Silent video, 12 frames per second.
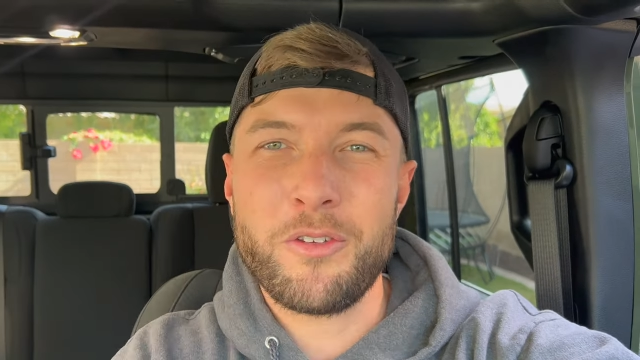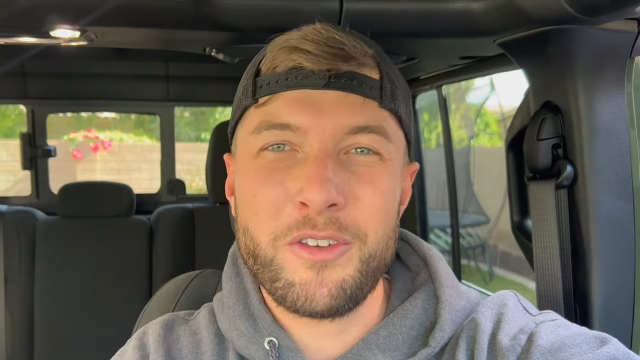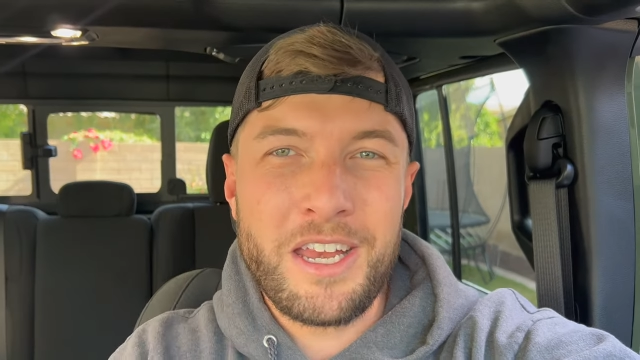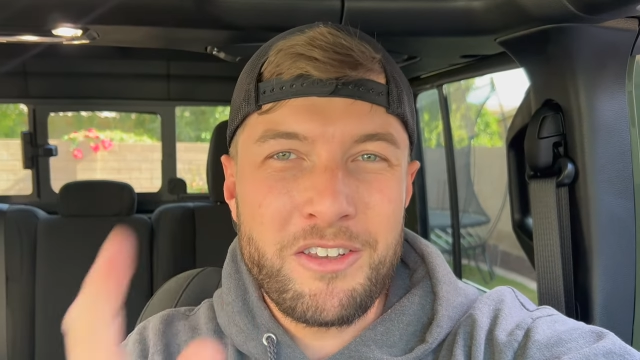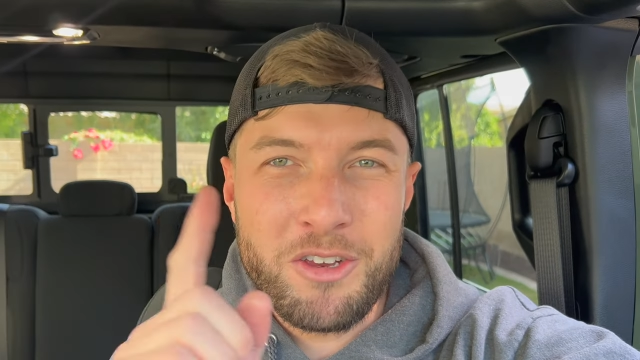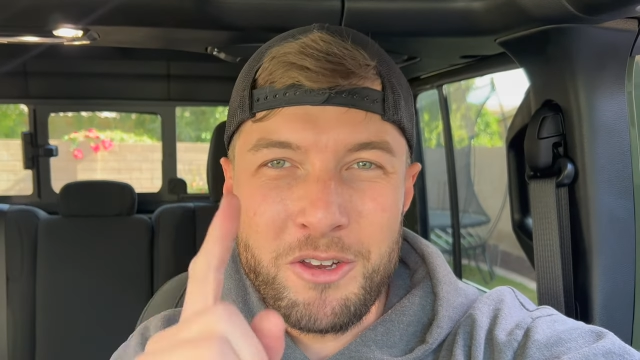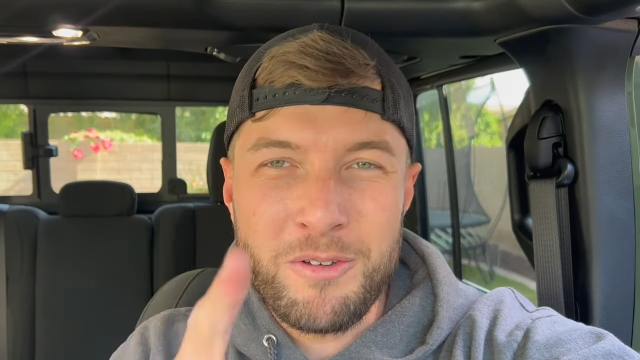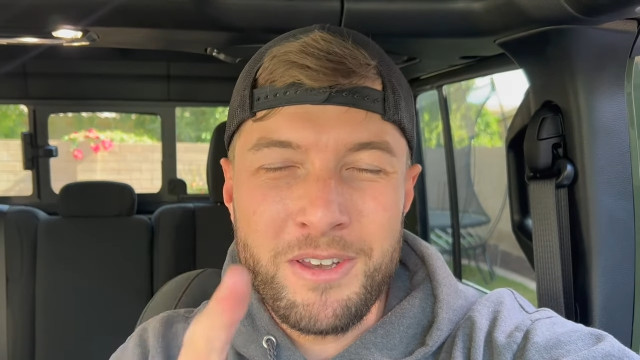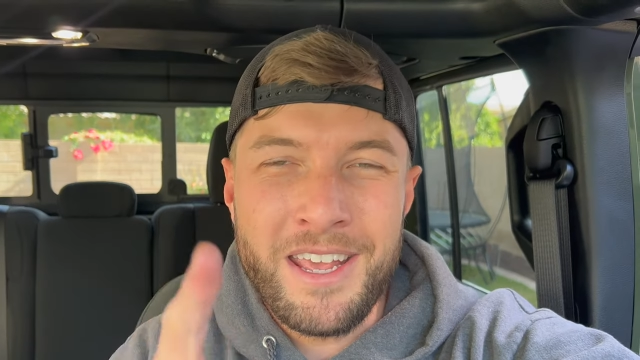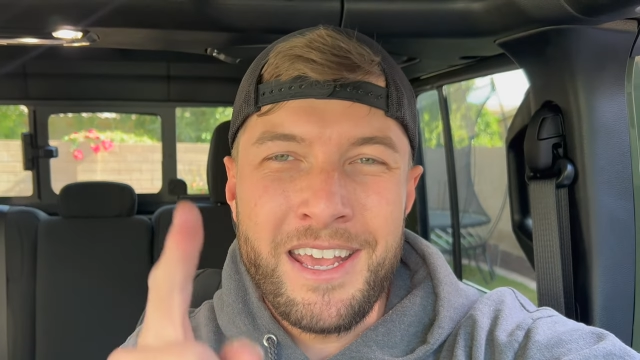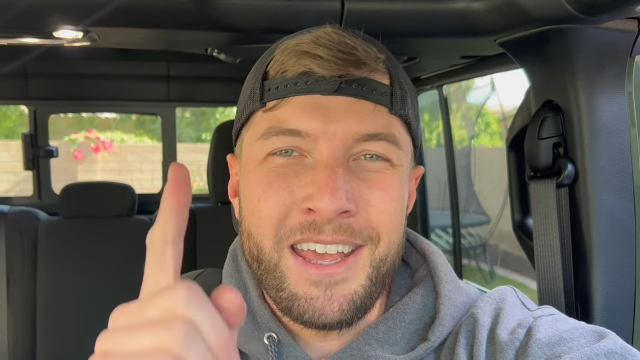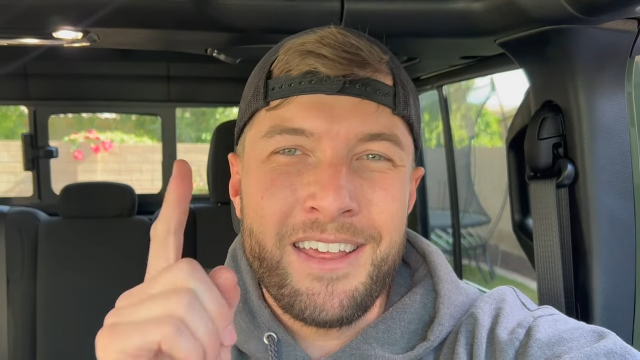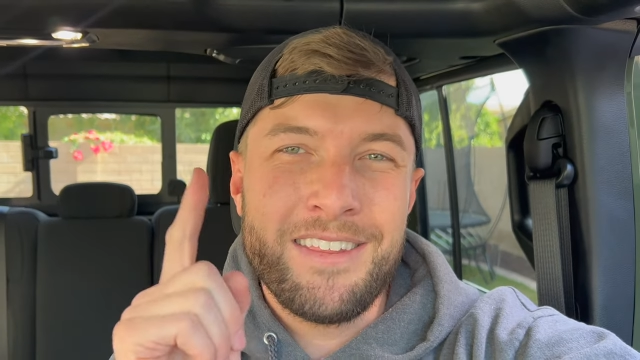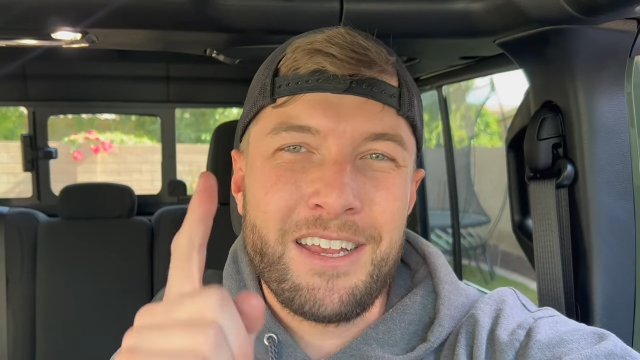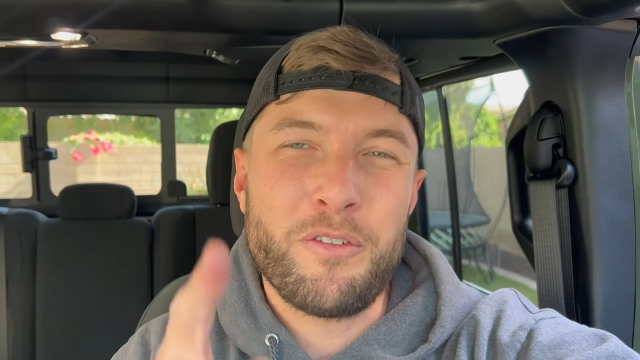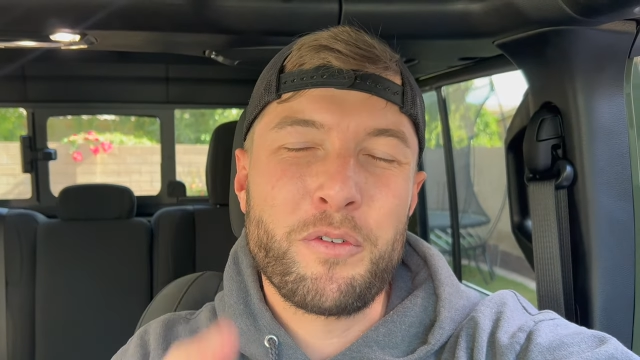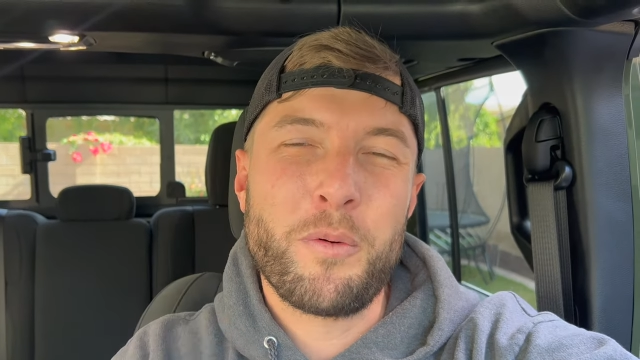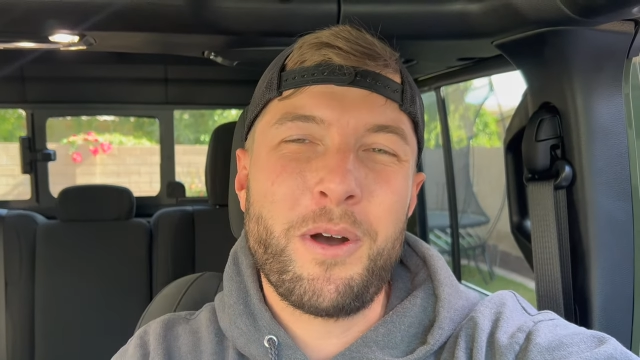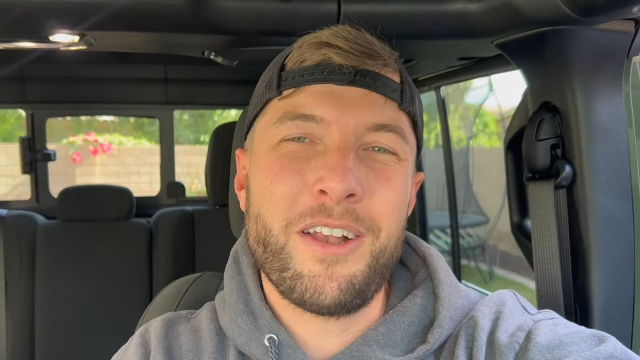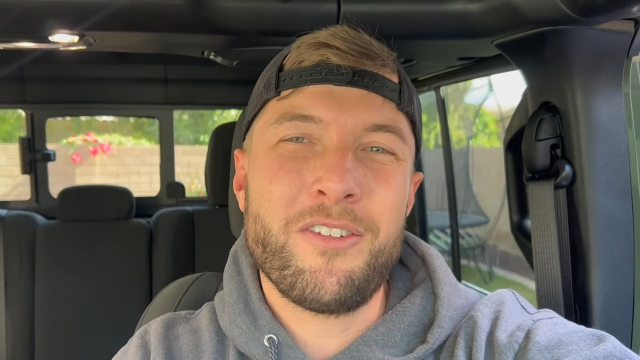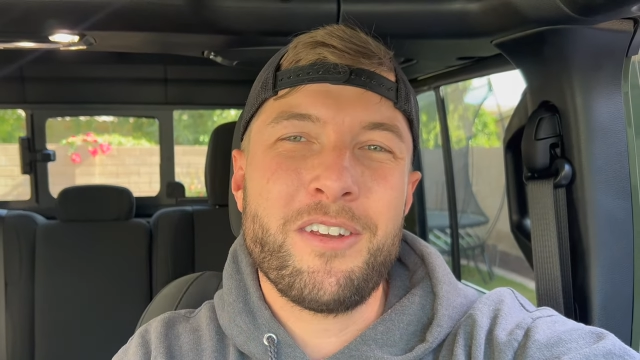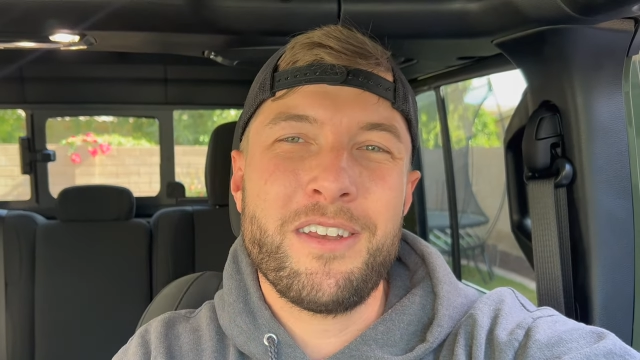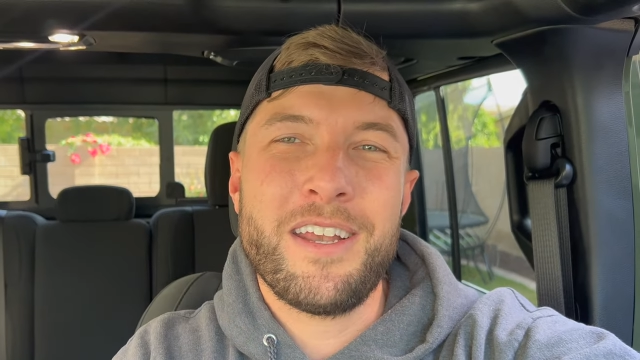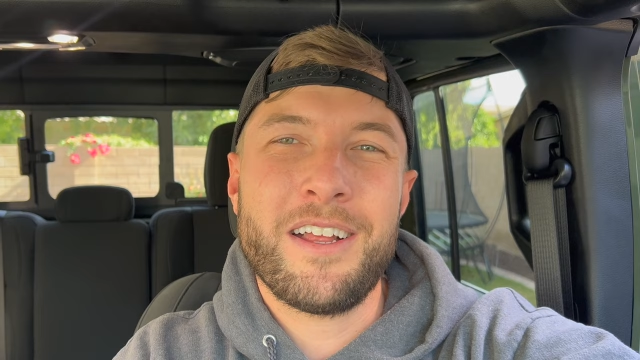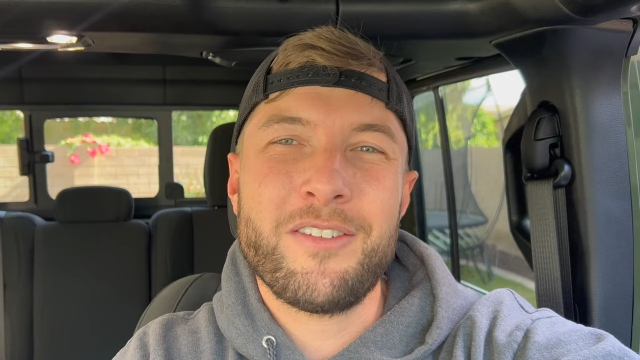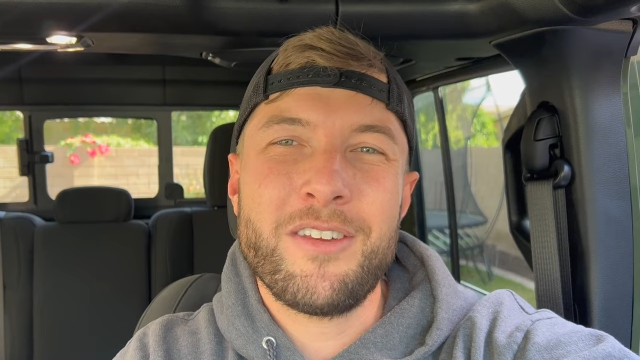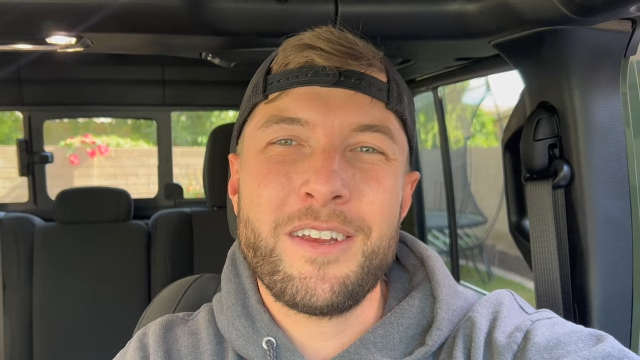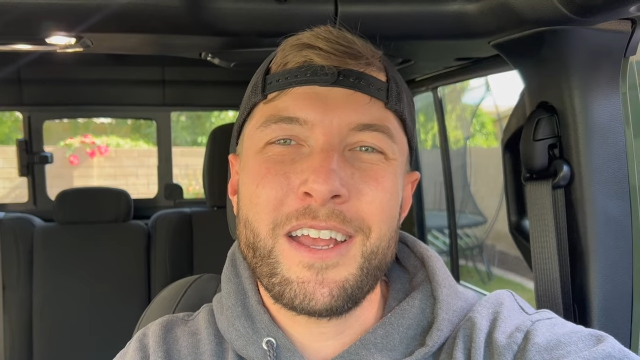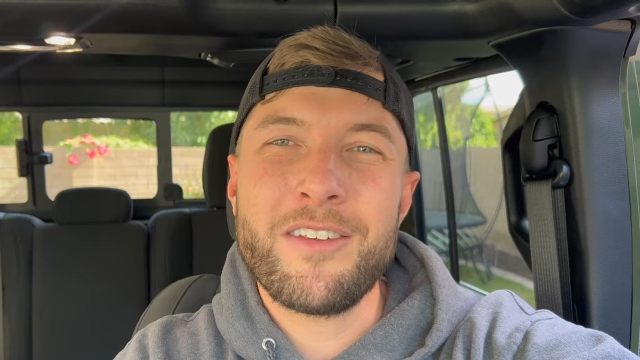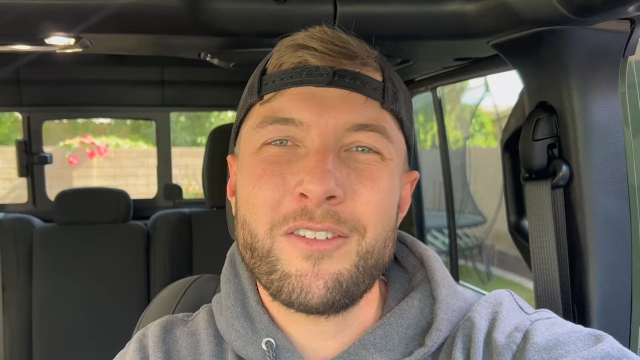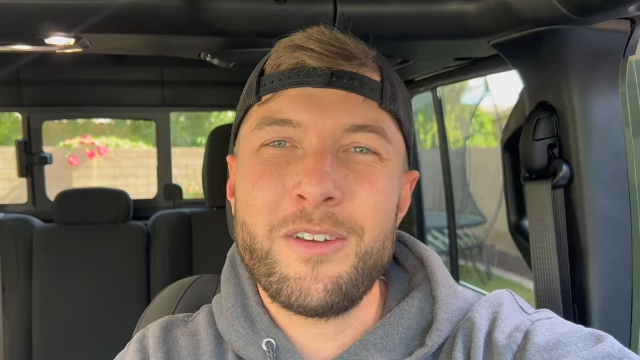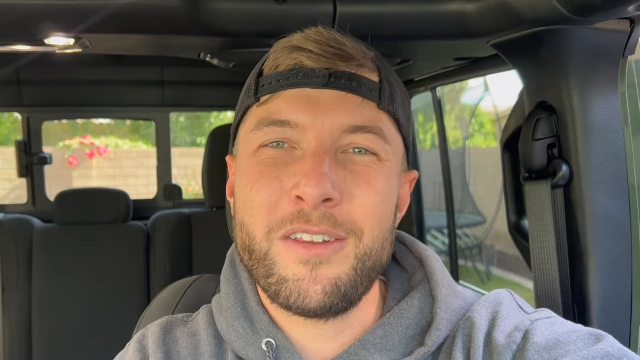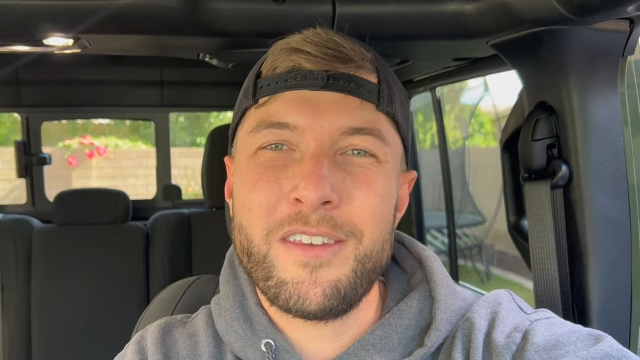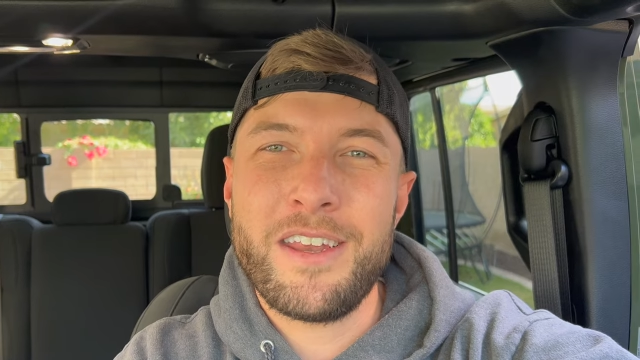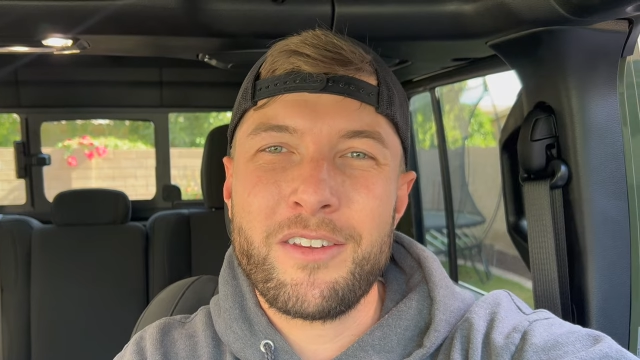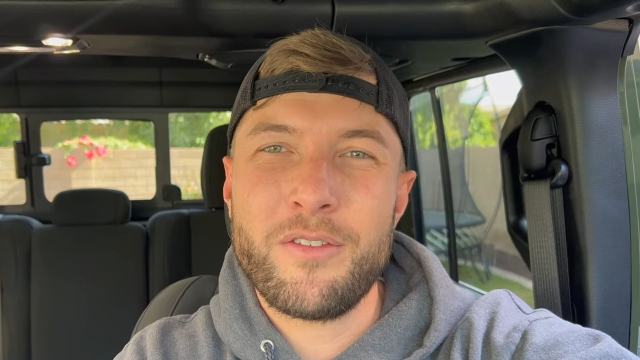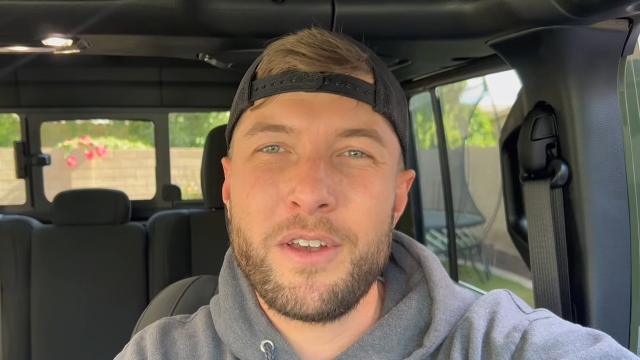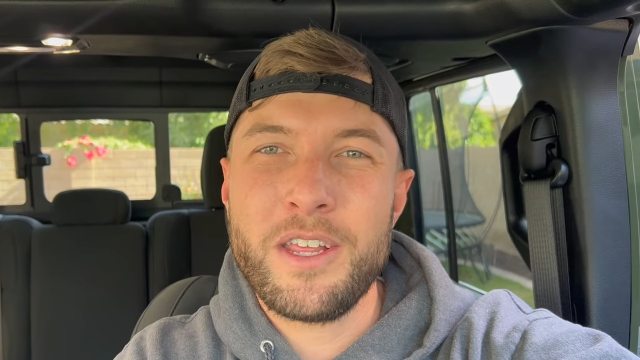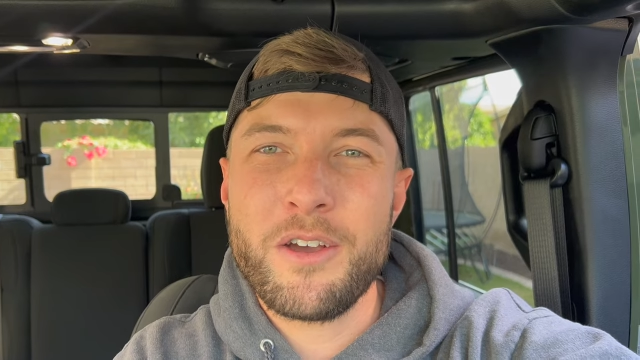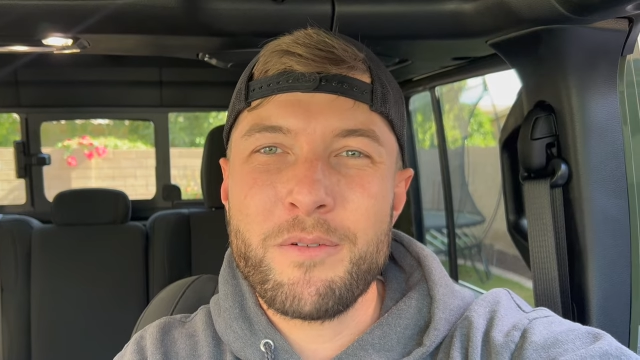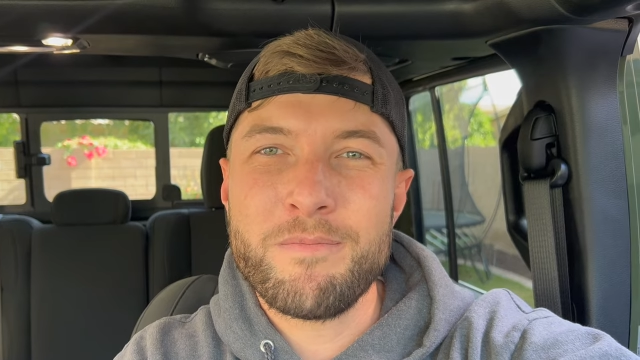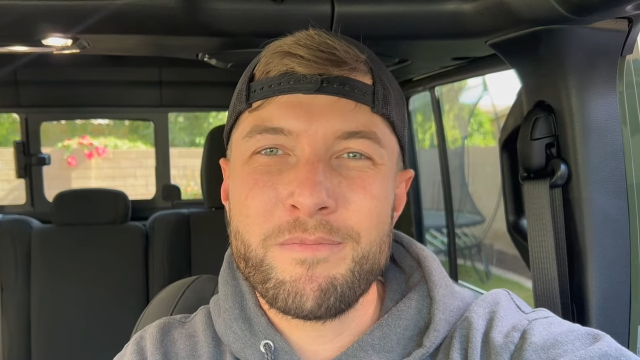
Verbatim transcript: Stay tuned. Thanks for watching, and I'll see you guys soon in the next video.